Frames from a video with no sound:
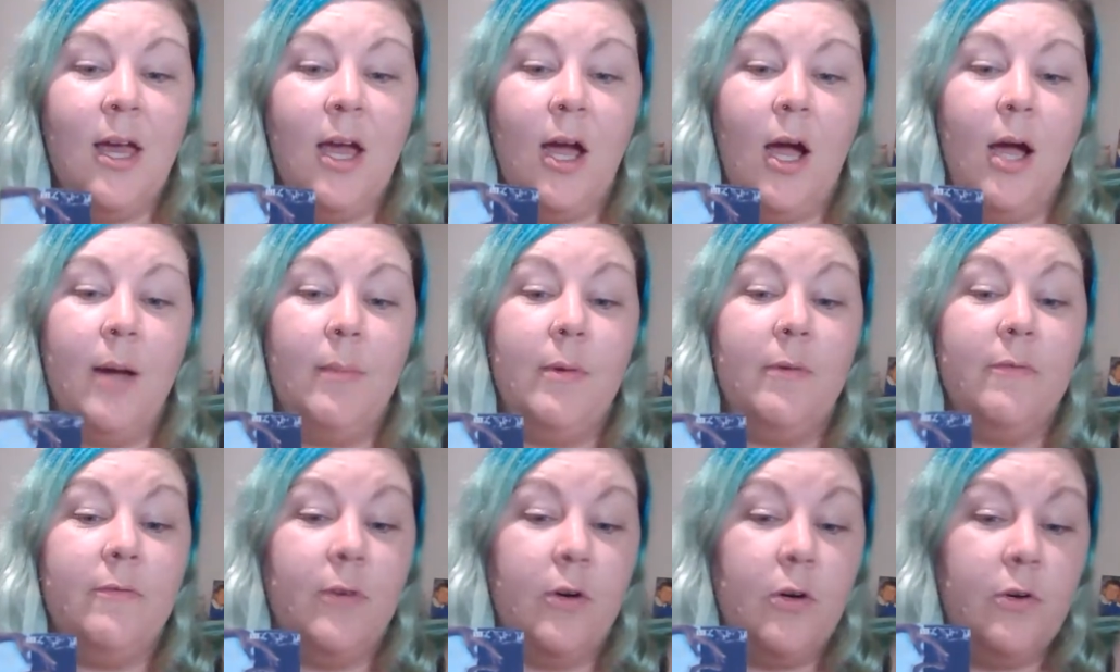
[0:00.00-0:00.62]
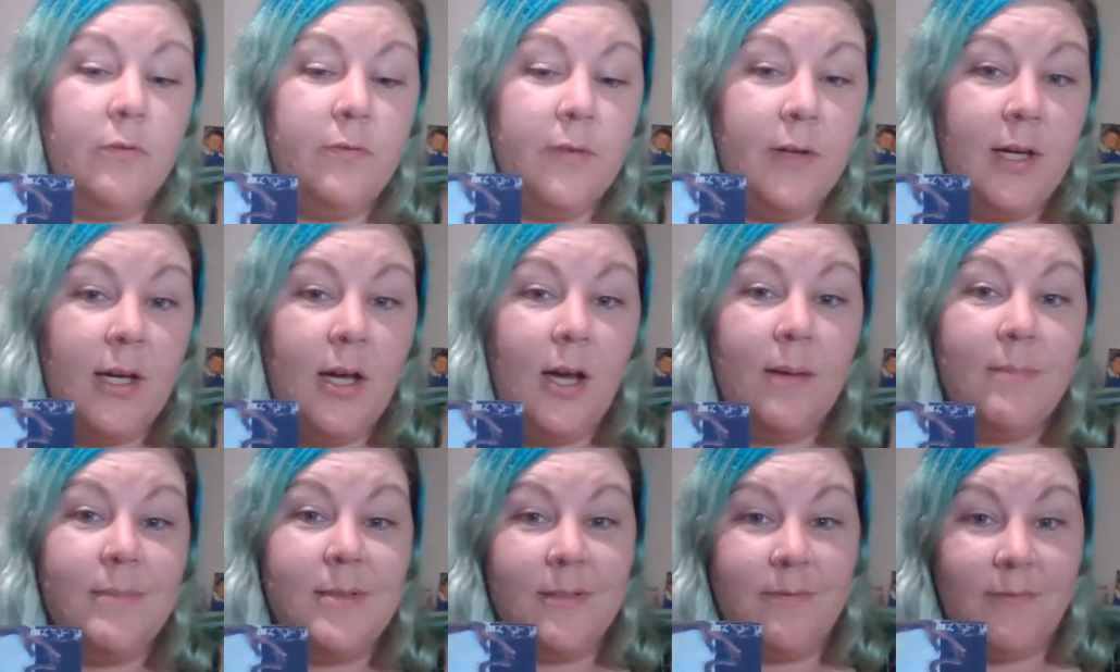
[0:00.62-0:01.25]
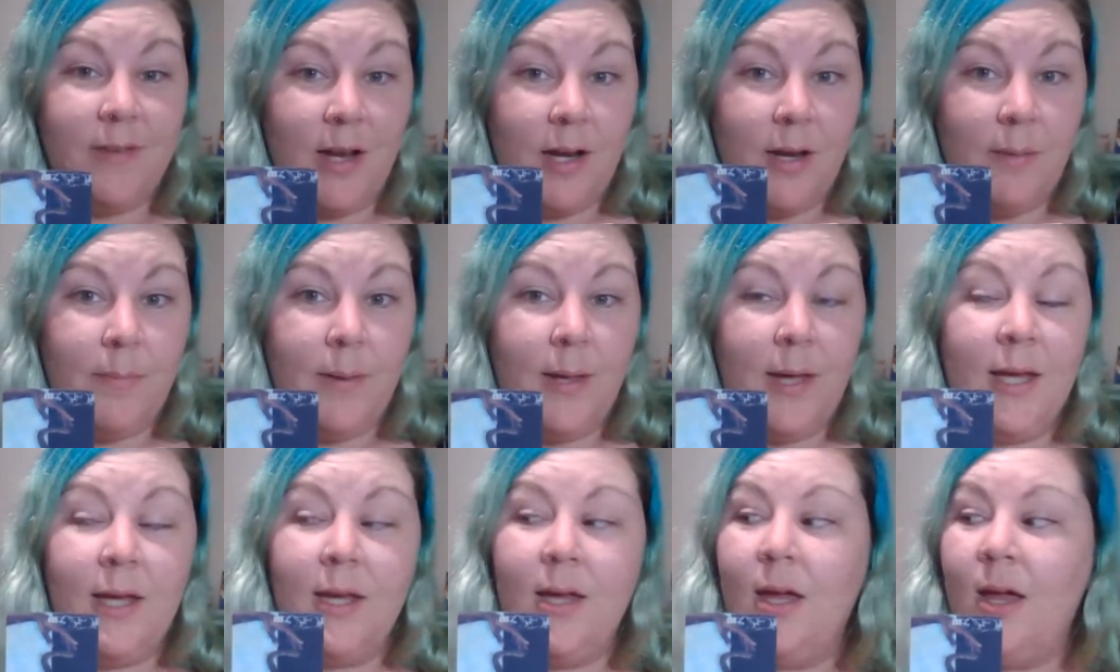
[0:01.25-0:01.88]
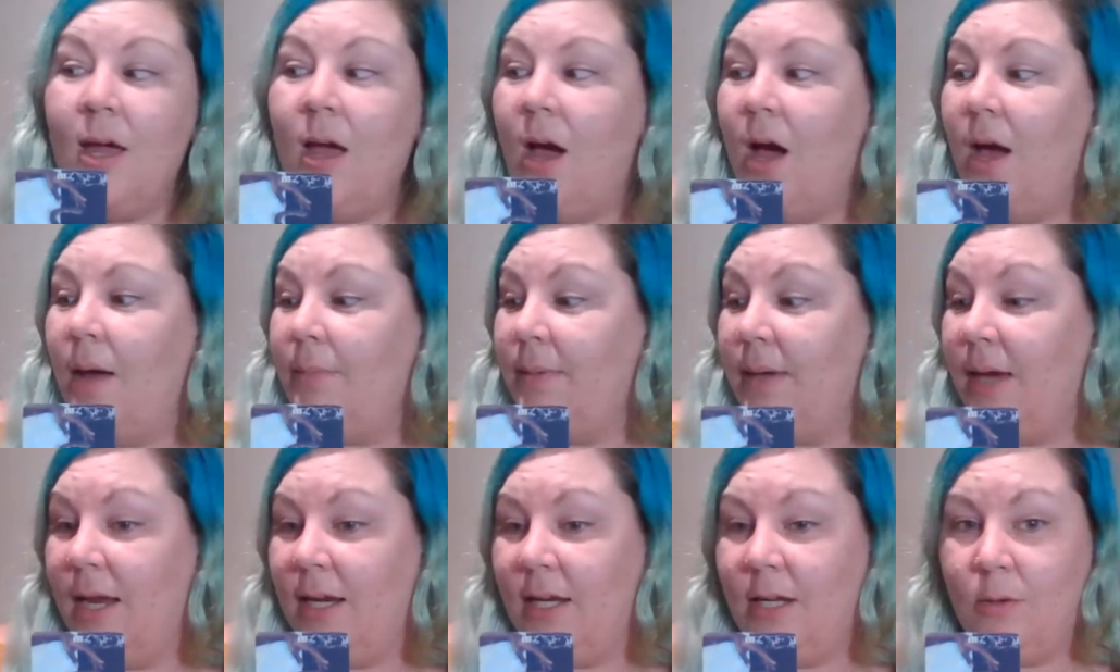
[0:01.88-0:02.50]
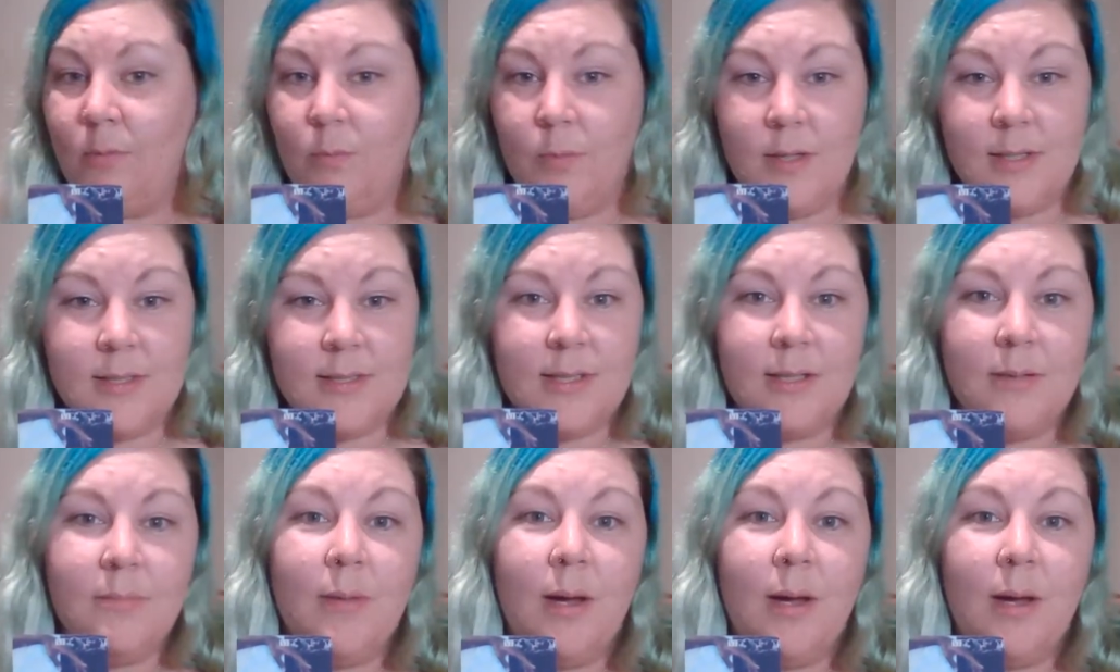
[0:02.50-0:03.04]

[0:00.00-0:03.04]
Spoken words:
I'm evolving. I'm developing. I'm gaining wisdom.